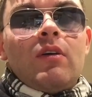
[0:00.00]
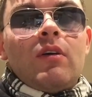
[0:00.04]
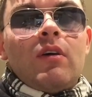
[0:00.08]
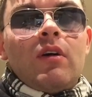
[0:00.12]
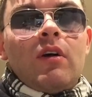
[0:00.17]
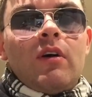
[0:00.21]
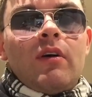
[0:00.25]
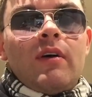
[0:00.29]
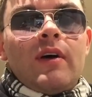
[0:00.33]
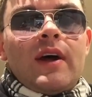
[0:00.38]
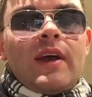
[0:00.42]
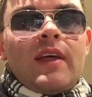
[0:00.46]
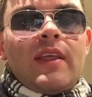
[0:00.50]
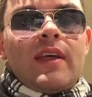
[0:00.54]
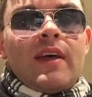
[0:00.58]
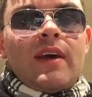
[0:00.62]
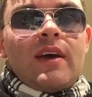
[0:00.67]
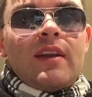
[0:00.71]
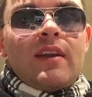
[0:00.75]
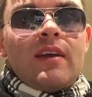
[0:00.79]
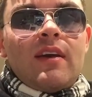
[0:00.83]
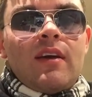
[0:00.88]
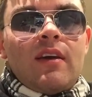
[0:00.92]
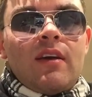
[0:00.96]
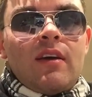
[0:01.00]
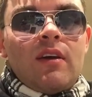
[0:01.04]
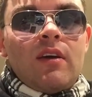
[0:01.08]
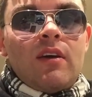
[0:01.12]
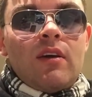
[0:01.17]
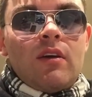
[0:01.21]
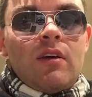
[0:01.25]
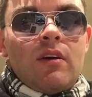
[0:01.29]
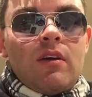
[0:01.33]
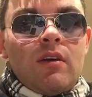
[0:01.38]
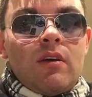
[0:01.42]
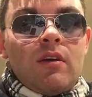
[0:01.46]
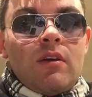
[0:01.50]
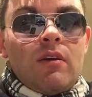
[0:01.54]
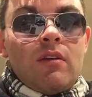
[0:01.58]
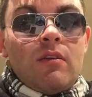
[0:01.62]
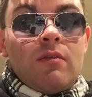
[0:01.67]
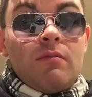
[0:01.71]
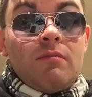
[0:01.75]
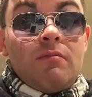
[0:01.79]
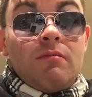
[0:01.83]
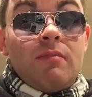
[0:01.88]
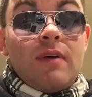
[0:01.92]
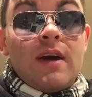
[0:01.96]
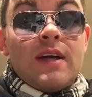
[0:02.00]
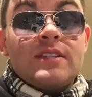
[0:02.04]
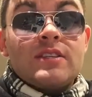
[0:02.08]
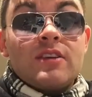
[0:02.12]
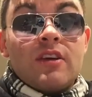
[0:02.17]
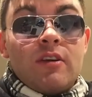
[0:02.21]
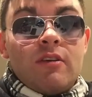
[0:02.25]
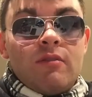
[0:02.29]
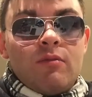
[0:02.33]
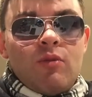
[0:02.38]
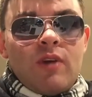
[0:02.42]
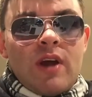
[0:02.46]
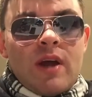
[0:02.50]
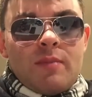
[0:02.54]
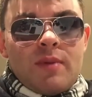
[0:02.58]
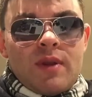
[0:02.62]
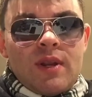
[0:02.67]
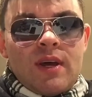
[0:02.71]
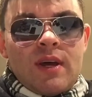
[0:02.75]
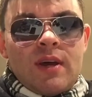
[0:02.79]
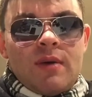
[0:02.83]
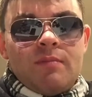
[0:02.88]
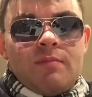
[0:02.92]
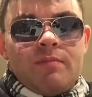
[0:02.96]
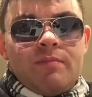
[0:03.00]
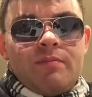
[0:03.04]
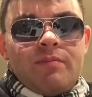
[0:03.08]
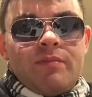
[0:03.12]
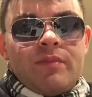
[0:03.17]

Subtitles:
Alright then. That's gonna wrap it up.